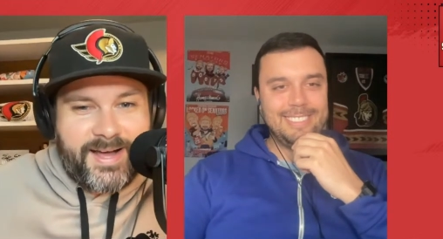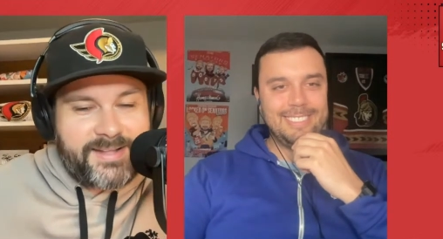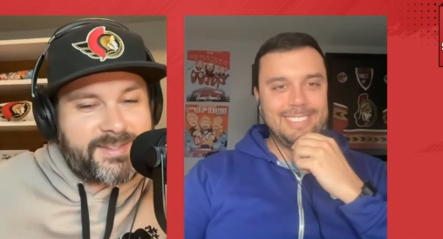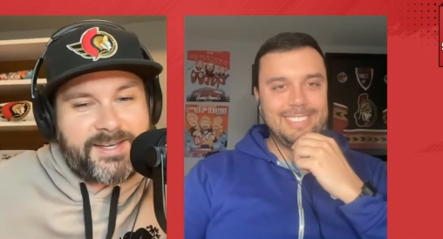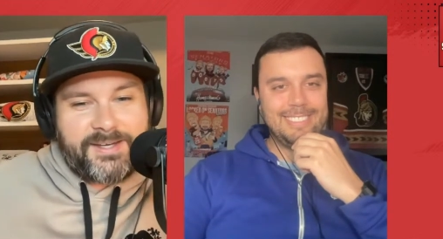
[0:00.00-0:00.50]
Speaker 1: I
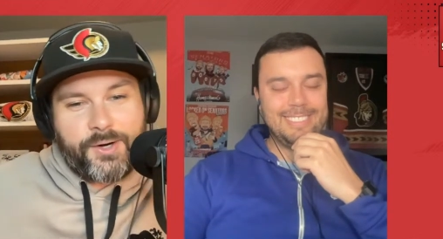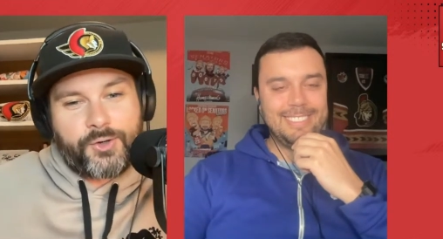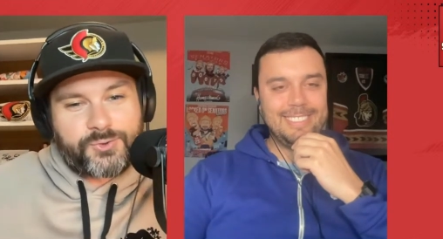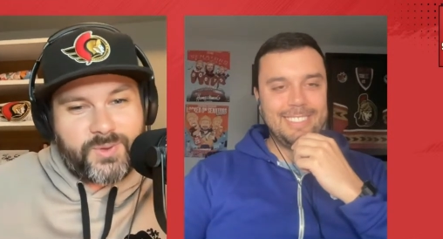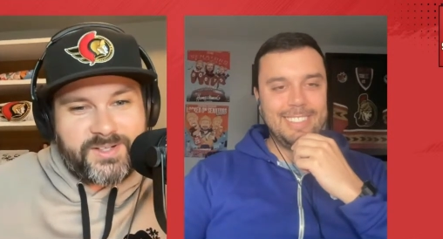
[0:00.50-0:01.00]
think he
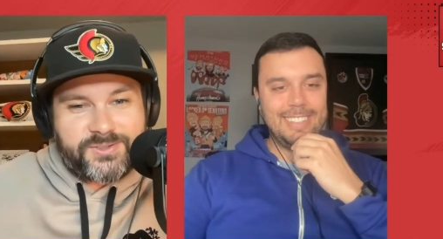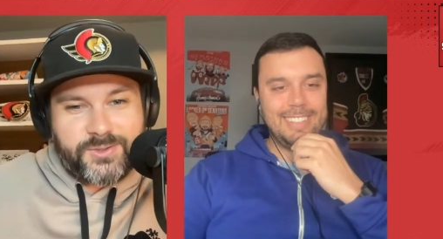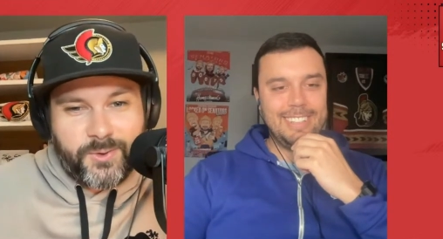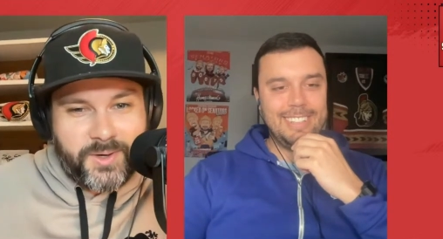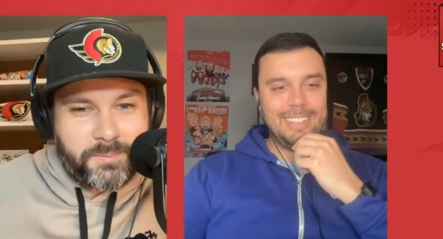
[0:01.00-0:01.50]
knows what he's
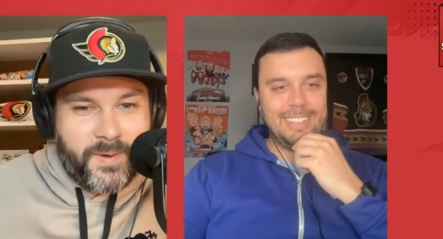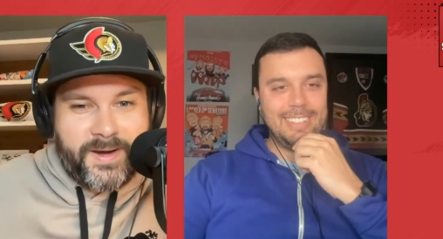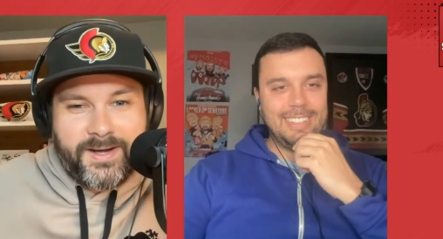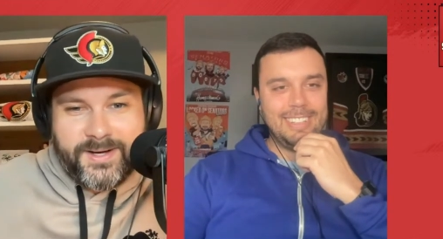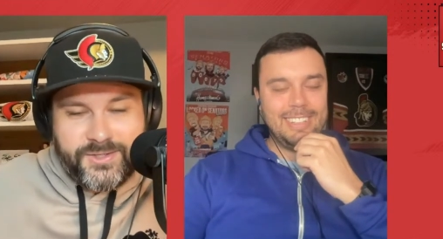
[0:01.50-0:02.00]
doing,
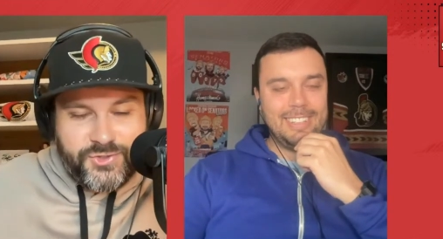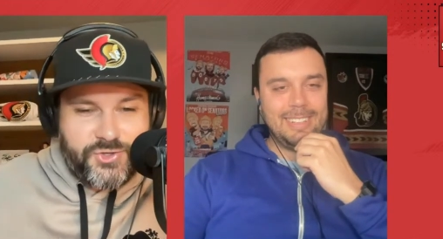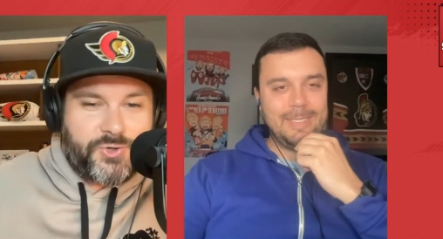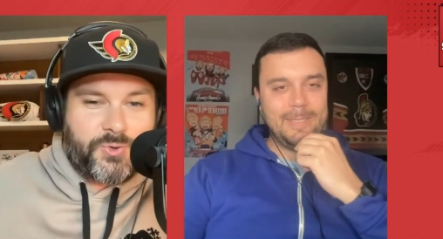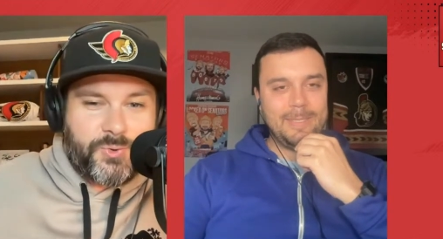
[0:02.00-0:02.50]
but do
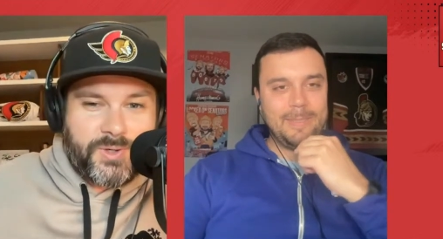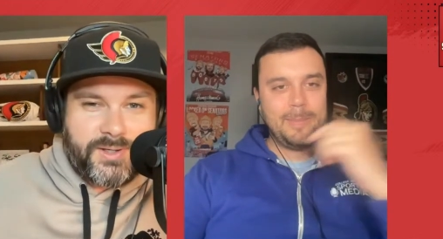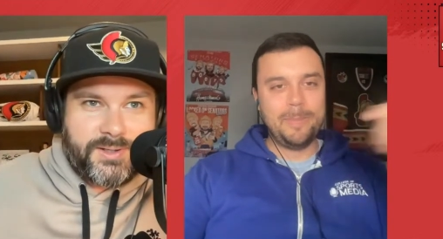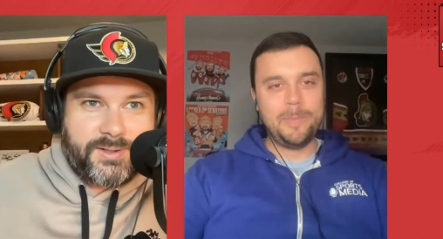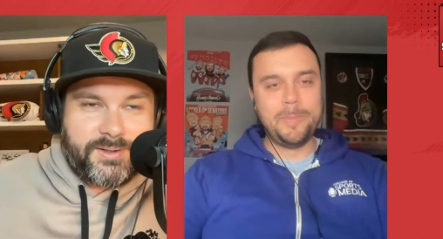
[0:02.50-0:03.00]
you
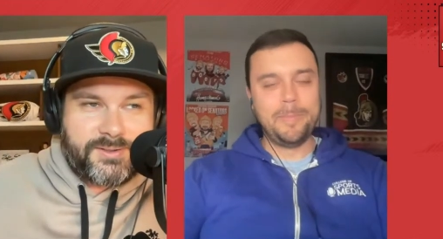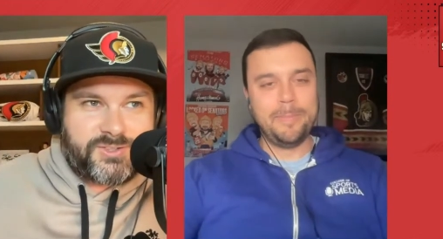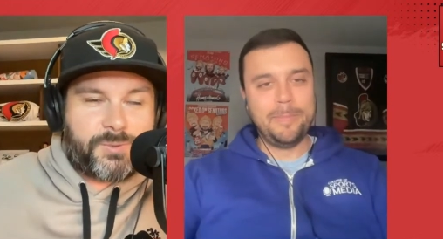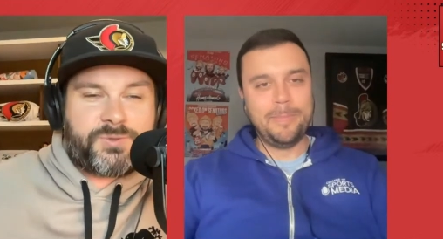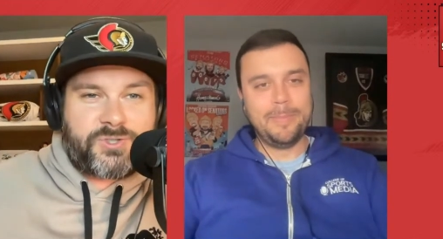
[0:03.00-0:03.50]

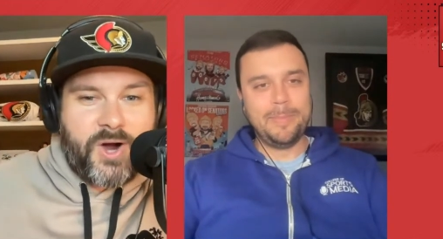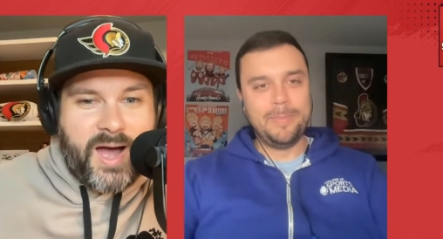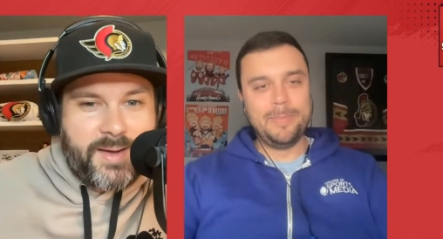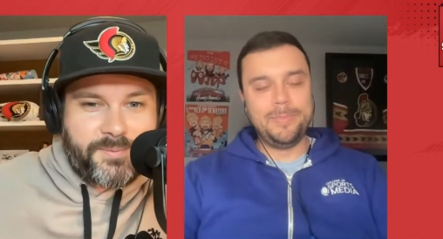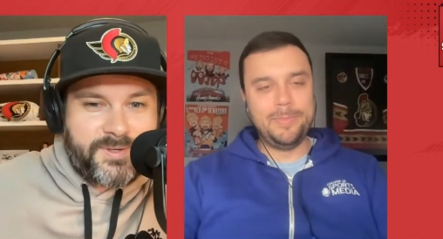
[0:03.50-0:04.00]

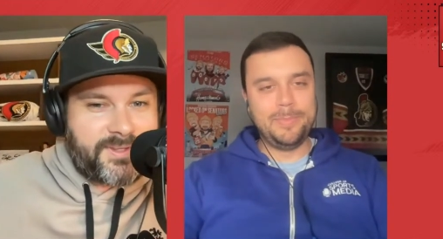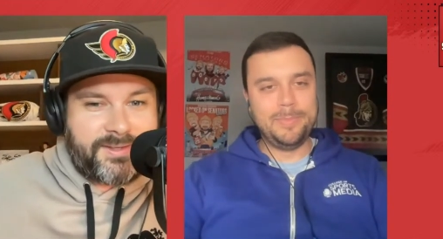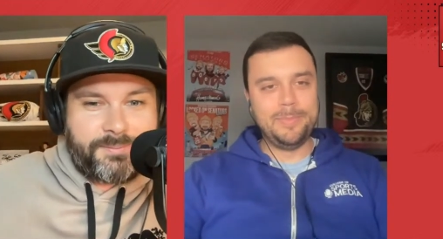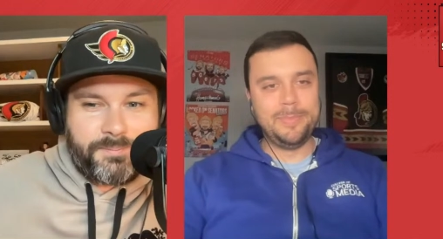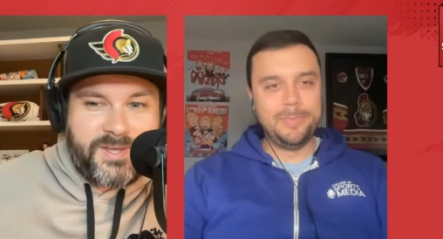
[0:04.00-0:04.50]
subscribe to
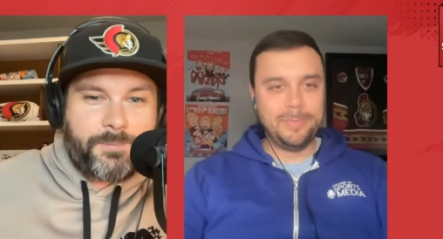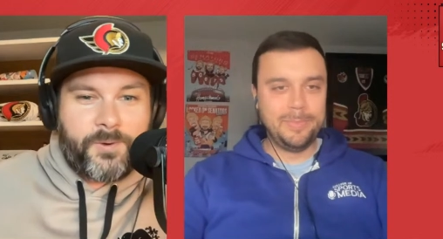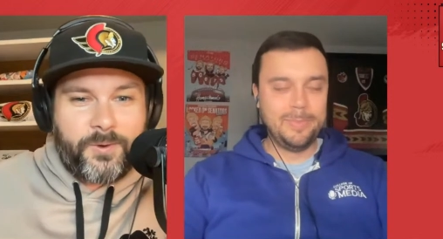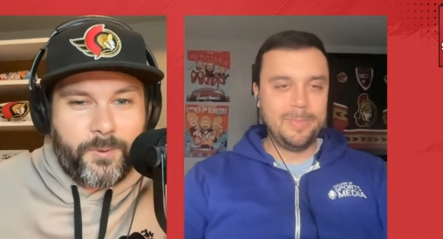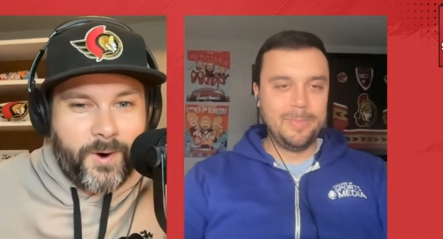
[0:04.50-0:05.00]
the
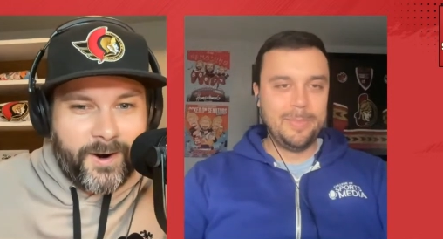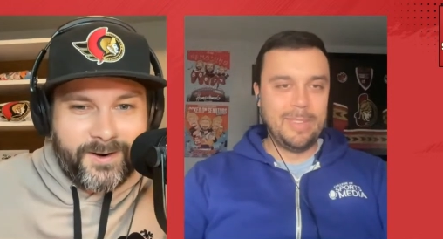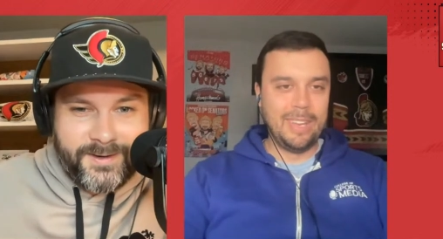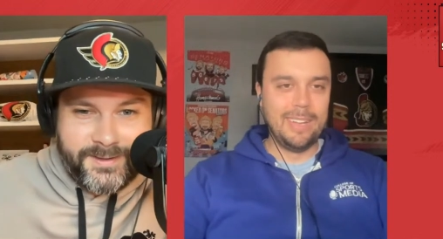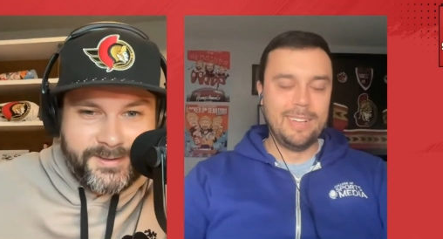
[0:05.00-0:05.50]
people who
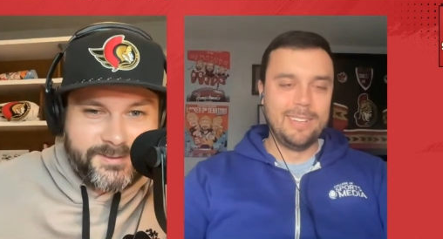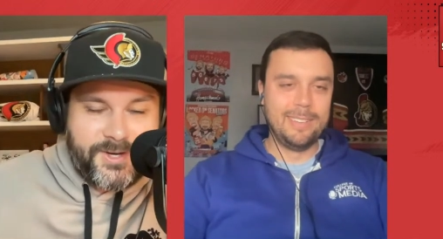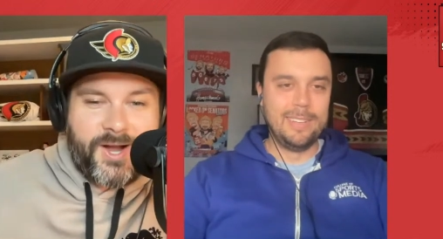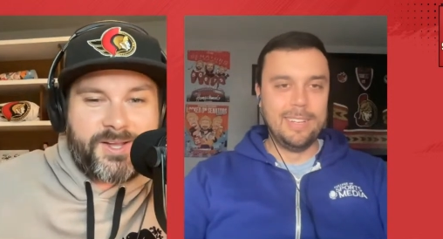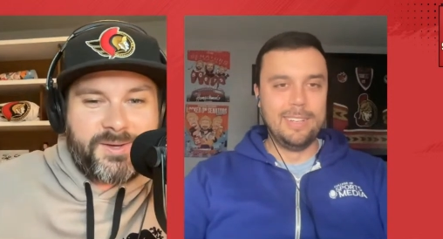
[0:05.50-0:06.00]
are
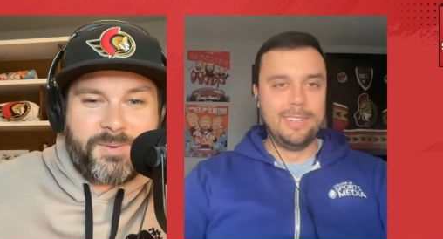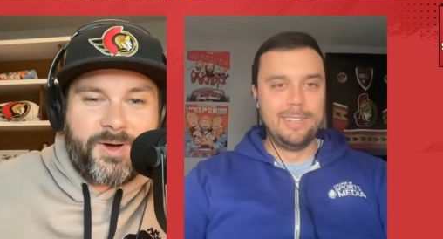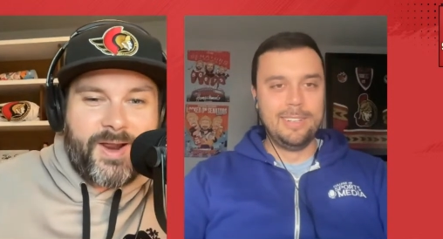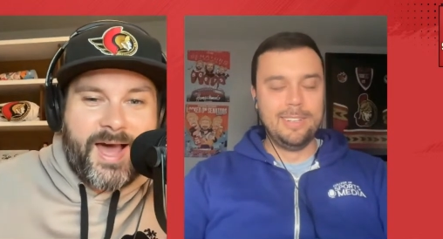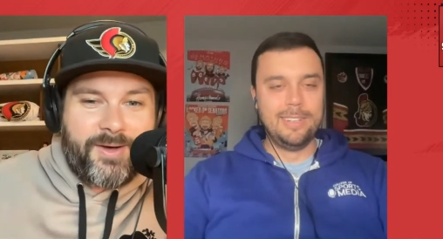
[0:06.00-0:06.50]
talking
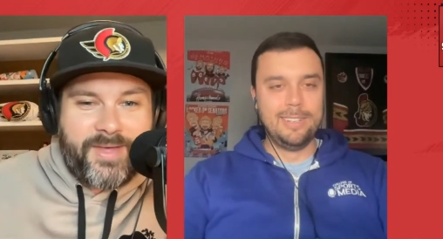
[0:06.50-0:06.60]
about how